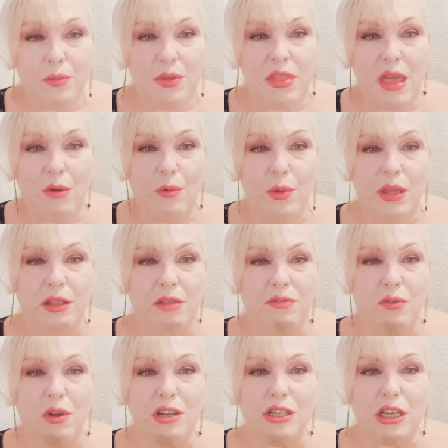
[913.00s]
with that wheel of
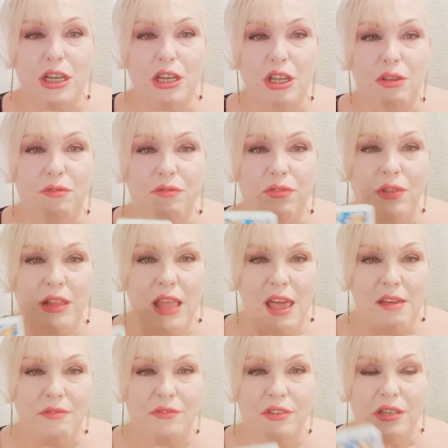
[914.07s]
fortune. You've
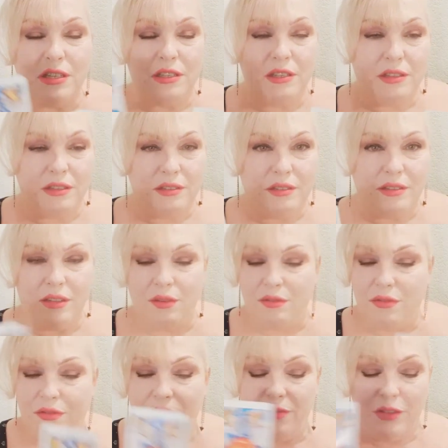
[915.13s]
left.
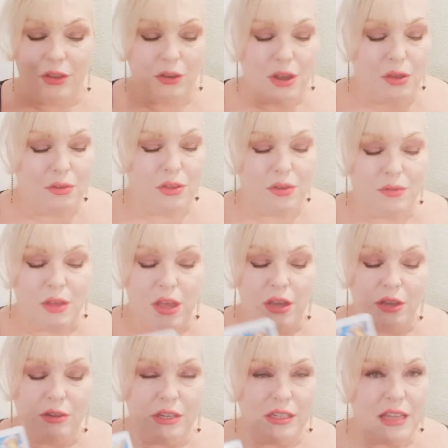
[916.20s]
You've, you know, you,
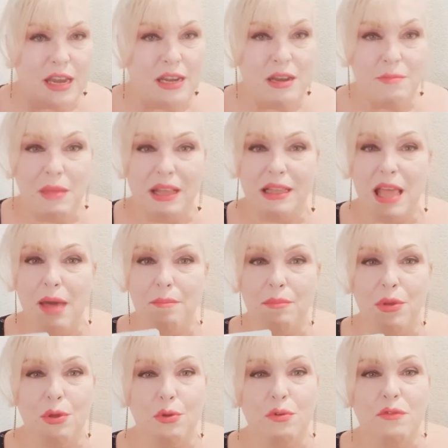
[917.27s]
you decided to make that
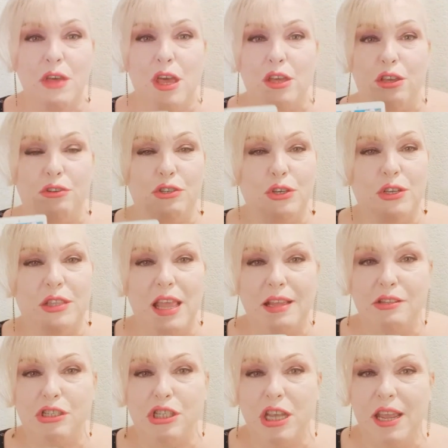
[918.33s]
move. You took
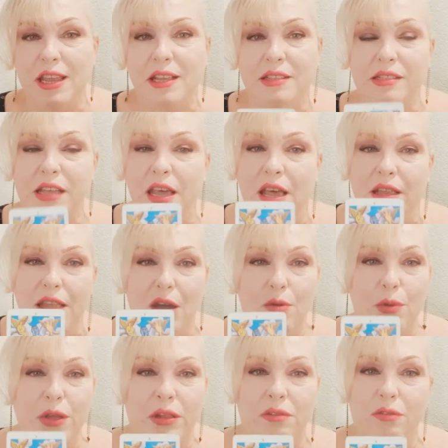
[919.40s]
that chance. That
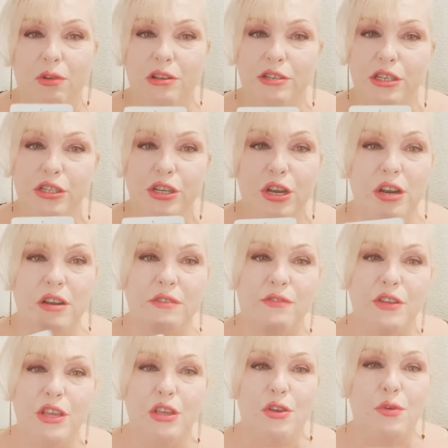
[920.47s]
wheel of fortune turned
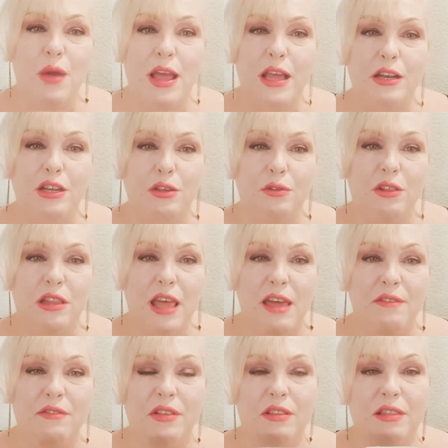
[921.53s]
for you, and you
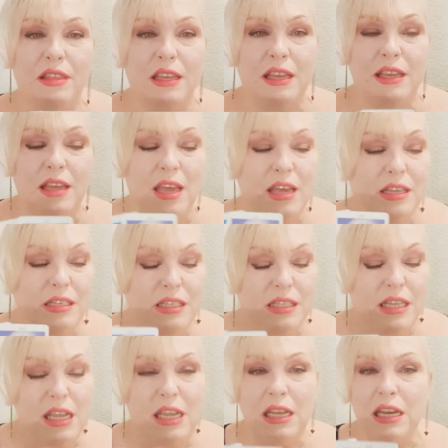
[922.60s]
left the
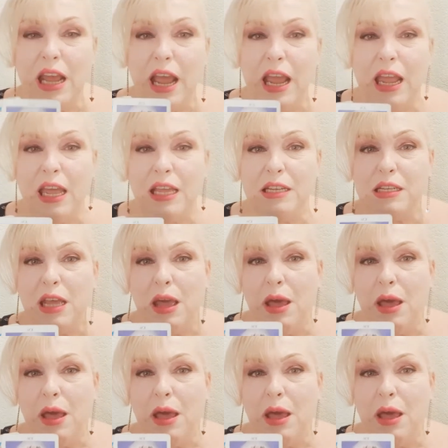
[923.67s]
scene and